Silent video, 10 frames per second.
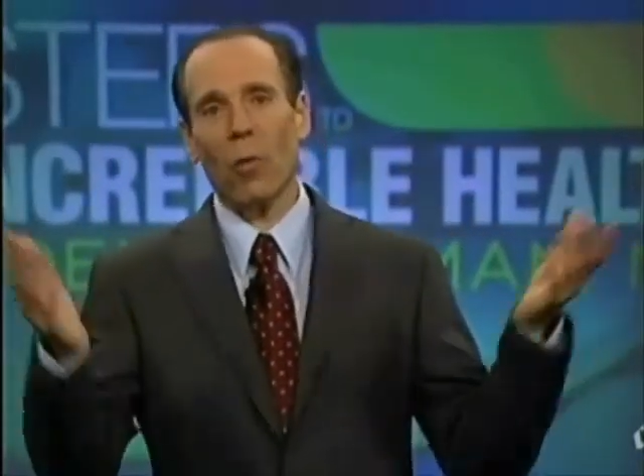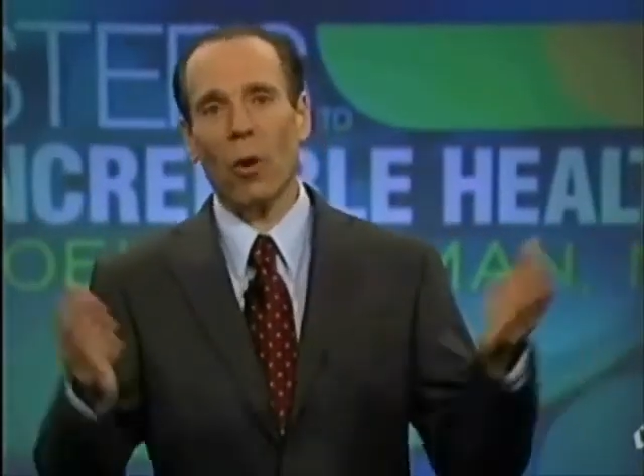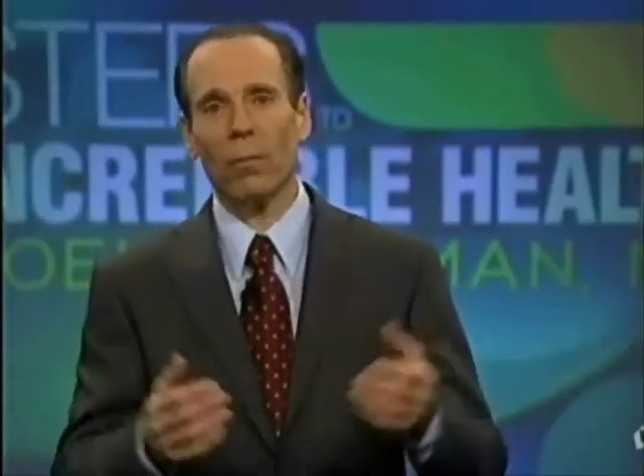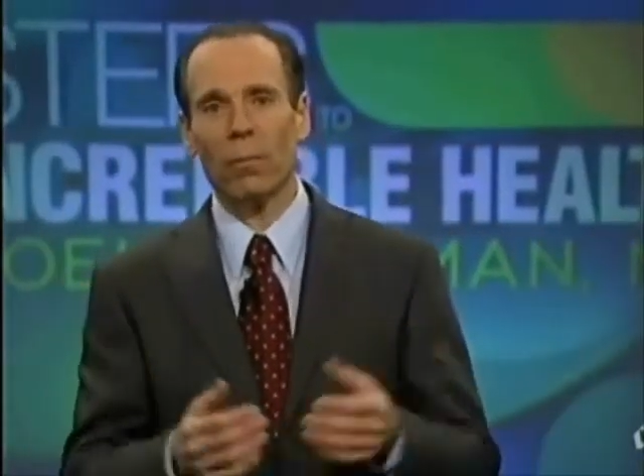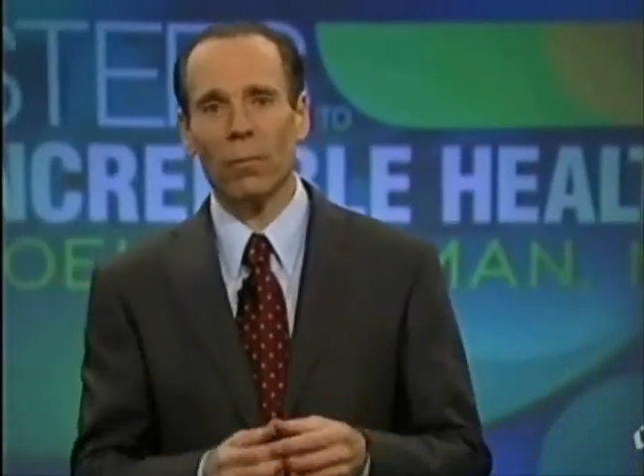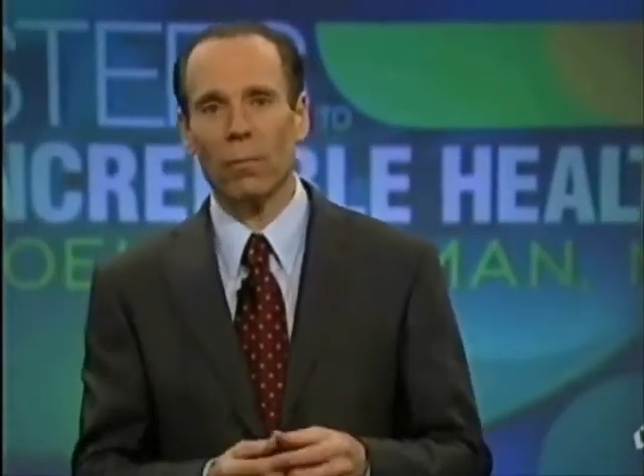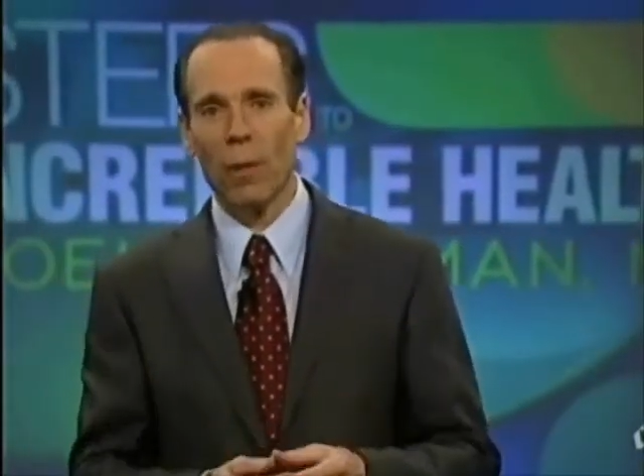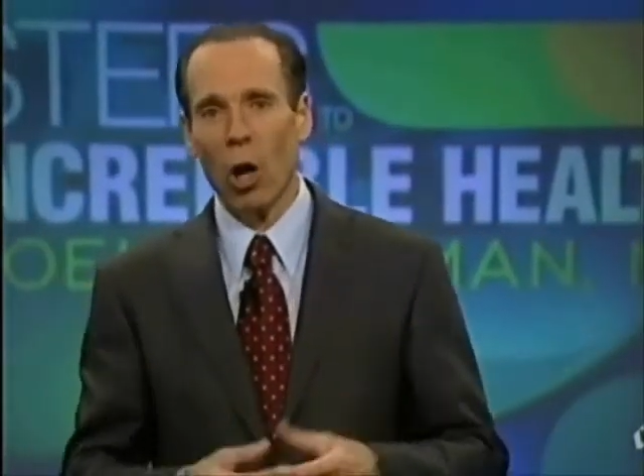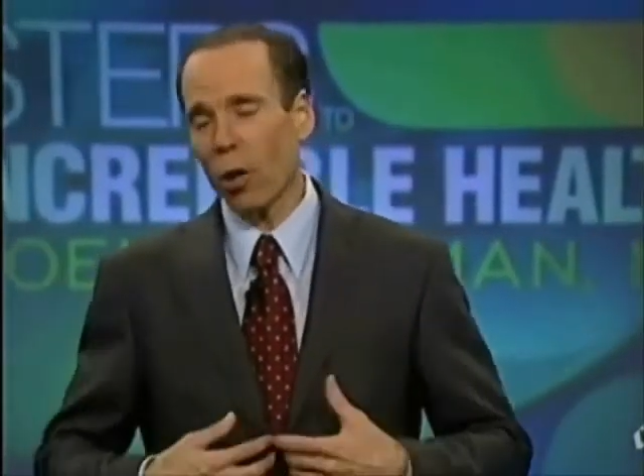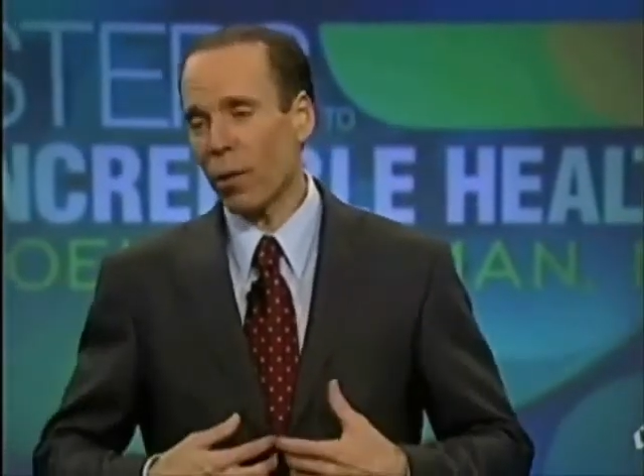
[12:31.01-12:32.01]
anymore.
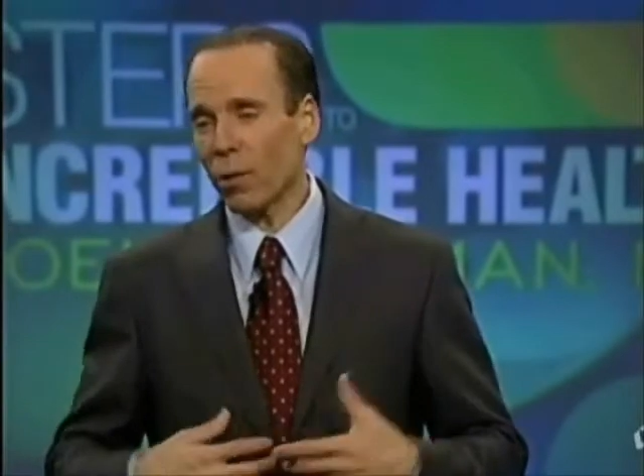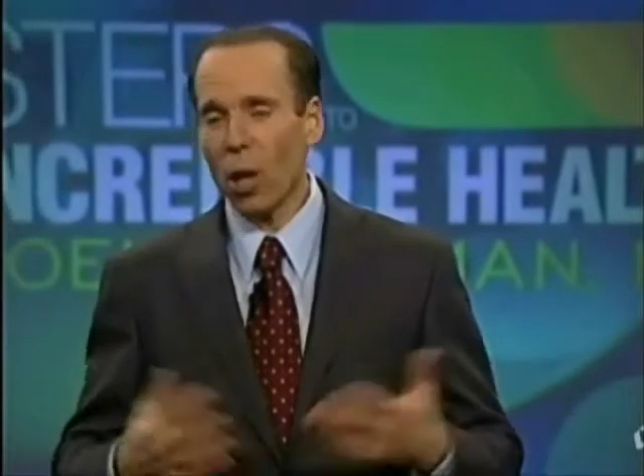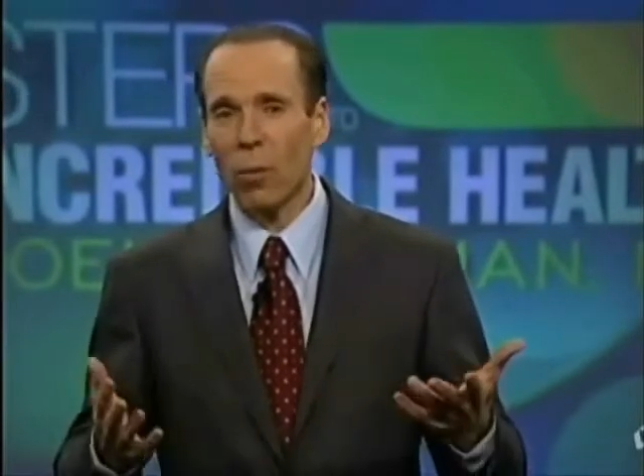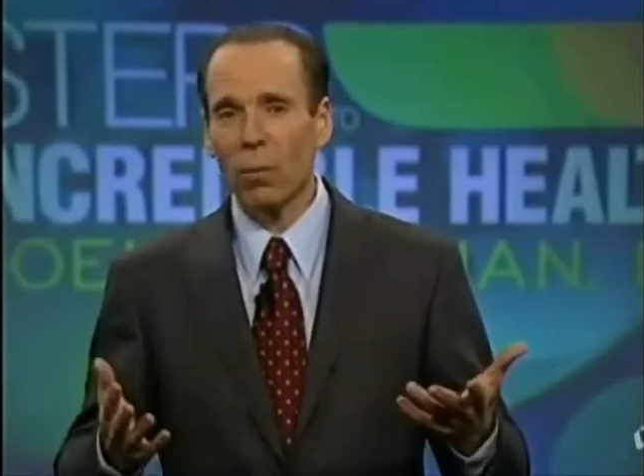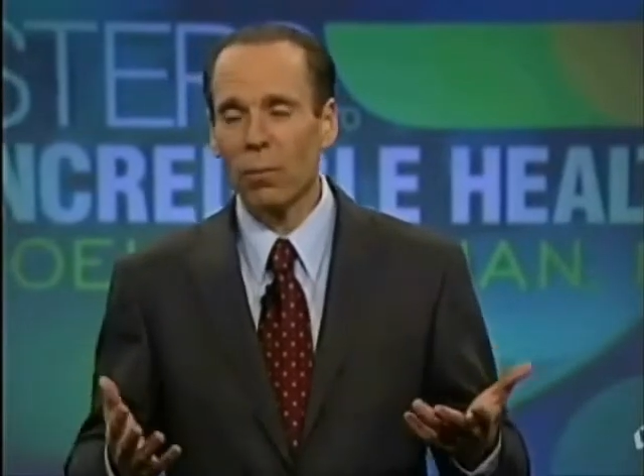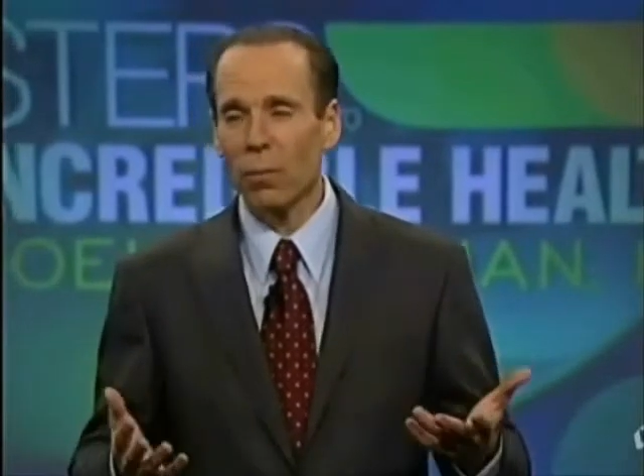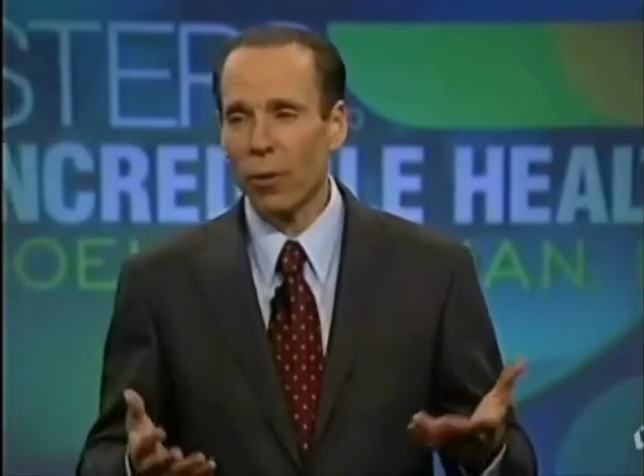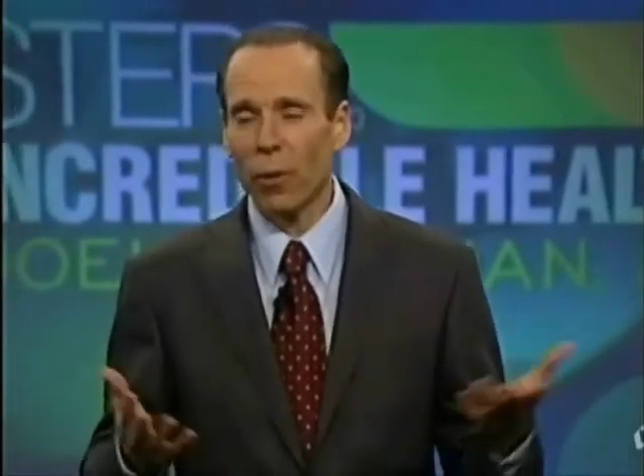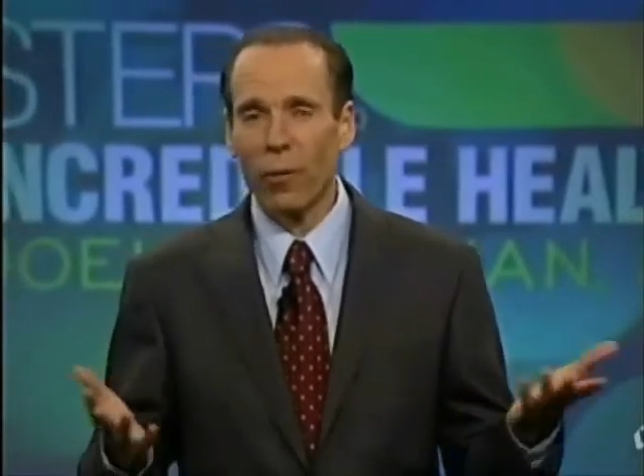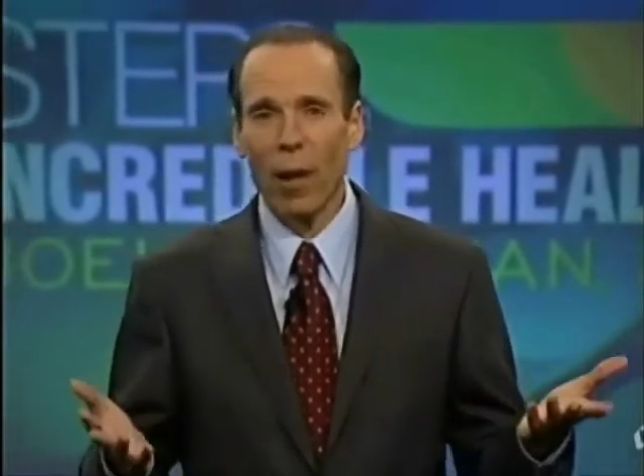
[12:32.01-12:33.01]
Am I hungry? No.
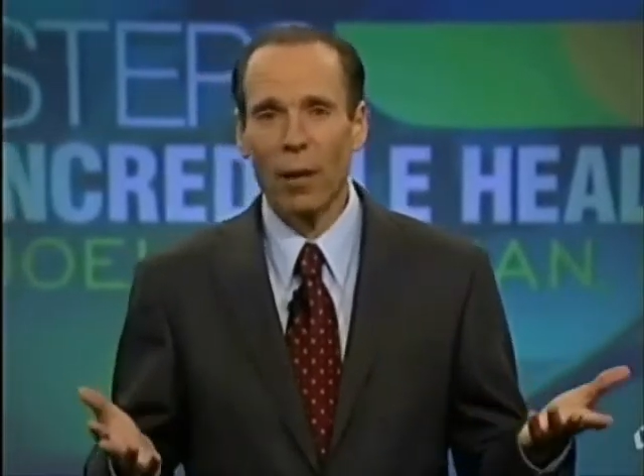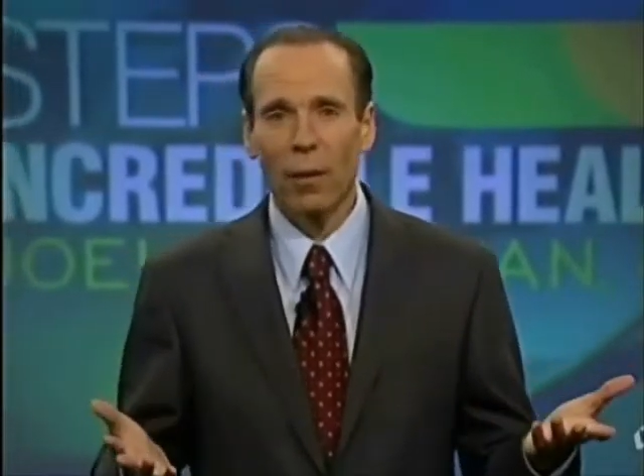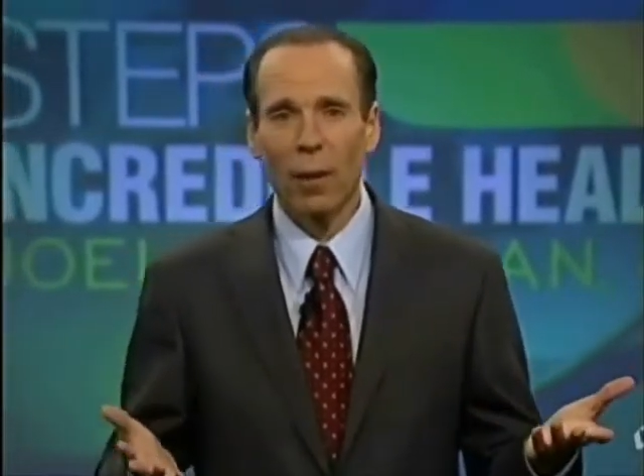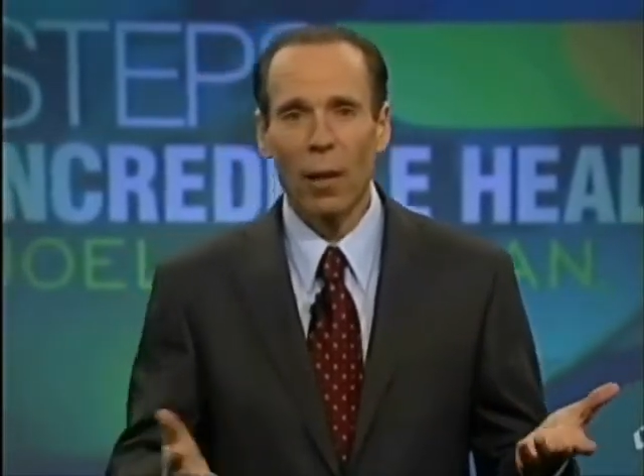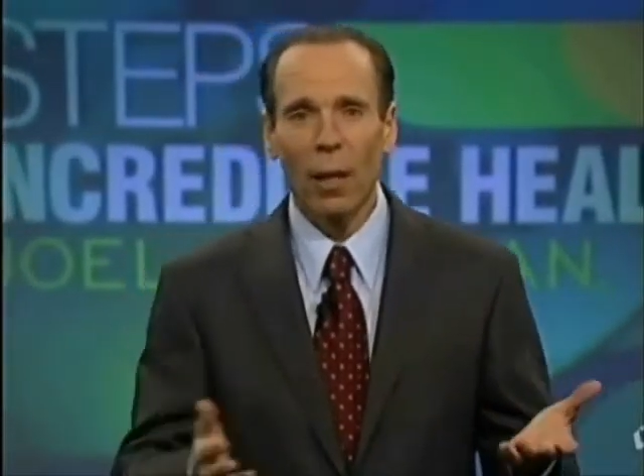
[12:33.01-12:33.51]
Feel fine.